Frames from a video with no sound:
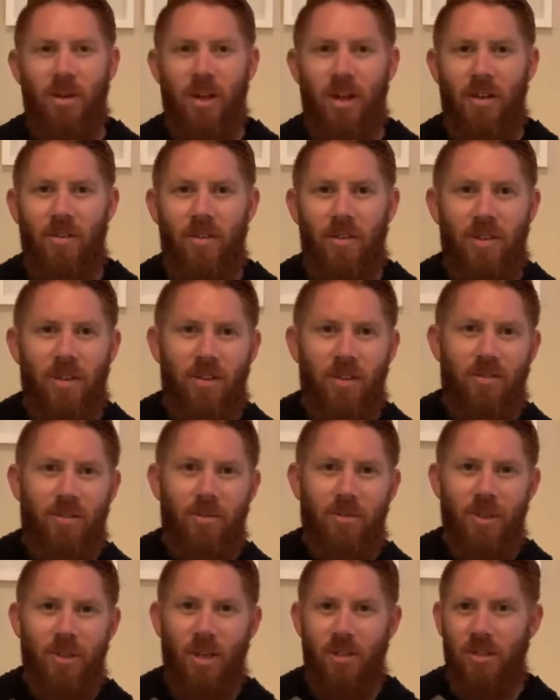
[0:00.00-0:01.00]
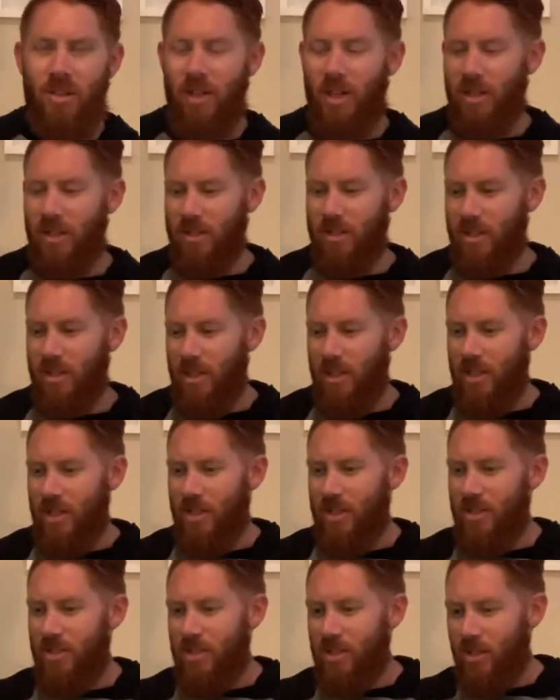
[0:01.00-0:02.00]
everything from the other guys.
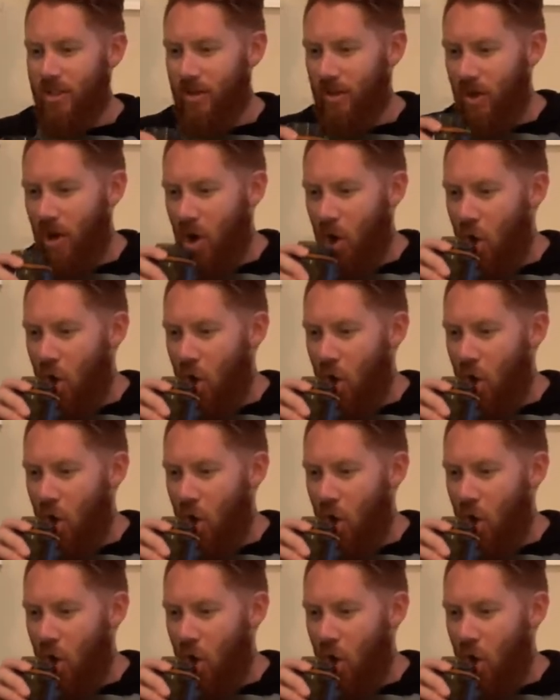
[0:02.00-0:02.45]
So